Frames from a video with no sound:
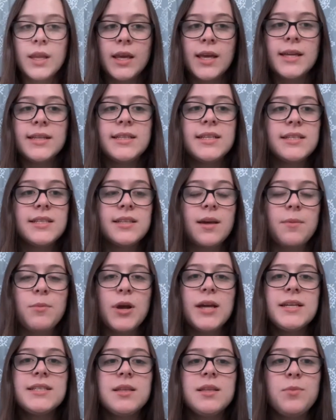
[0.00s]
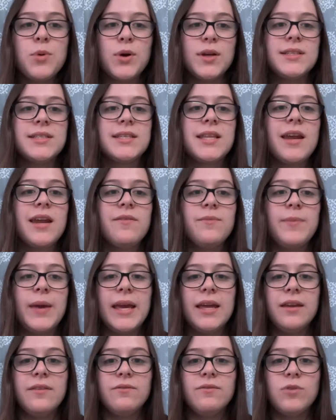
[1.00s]
To summarize the points that I've
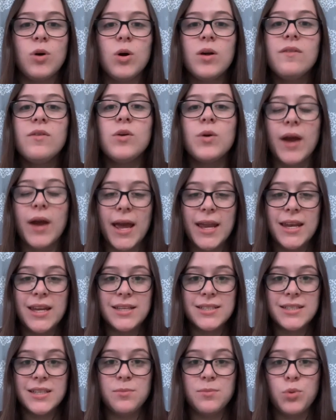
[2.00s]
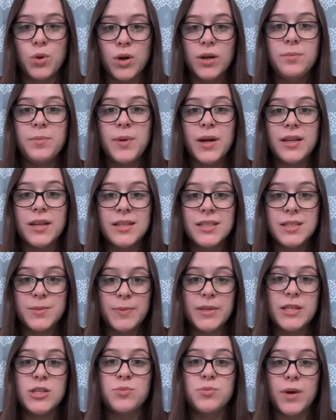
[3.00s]
made, vocal variety is an important part of the
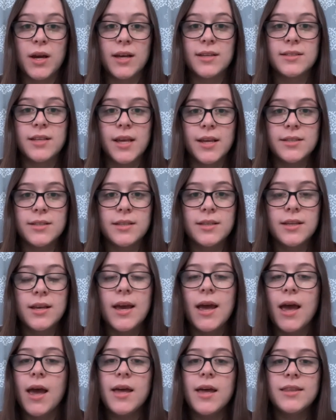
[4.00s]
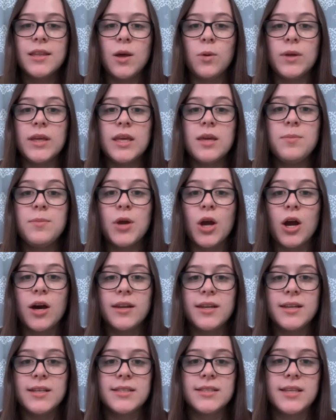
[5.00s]
speech process that will keep your
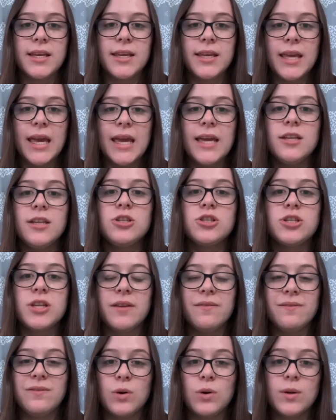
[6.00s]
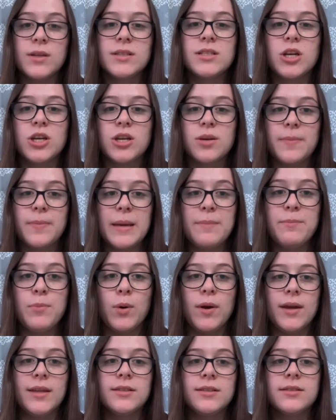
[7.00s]
audience engaged and focused on your main
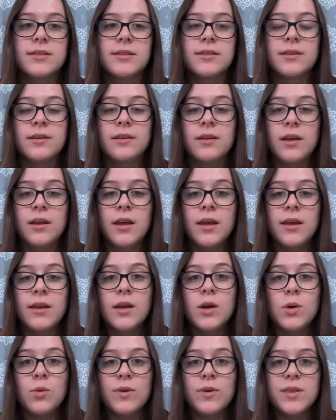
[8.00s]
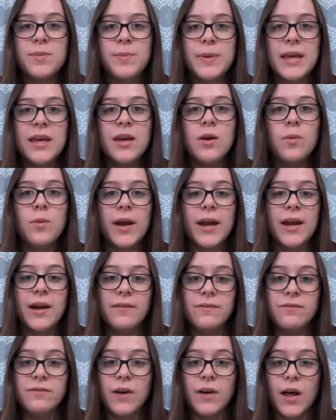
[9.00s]
points. With being aware of
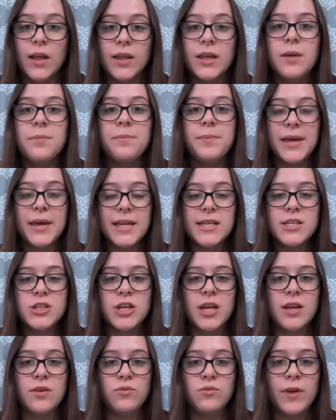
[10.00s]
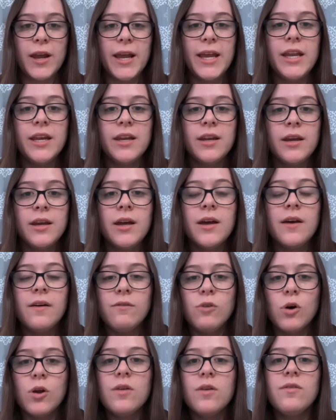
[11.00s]
volume, pitch, and rate,
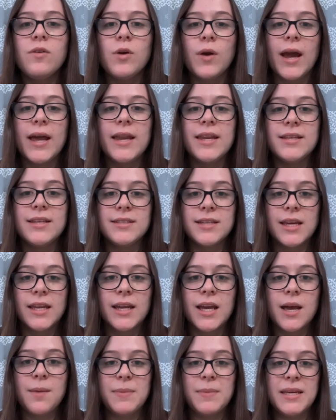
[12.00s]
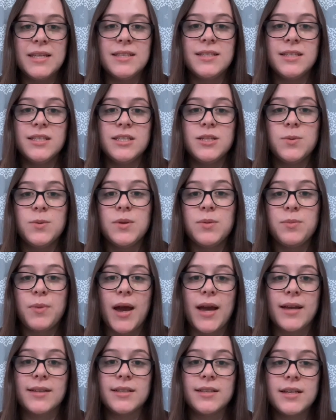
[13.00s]
vocal variety is going to come easy to you with
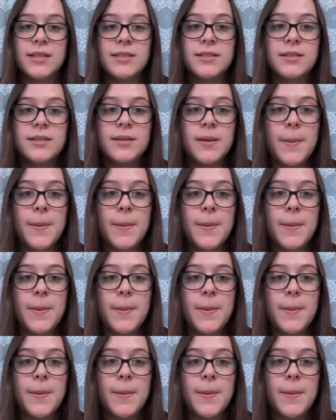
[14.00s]
practice.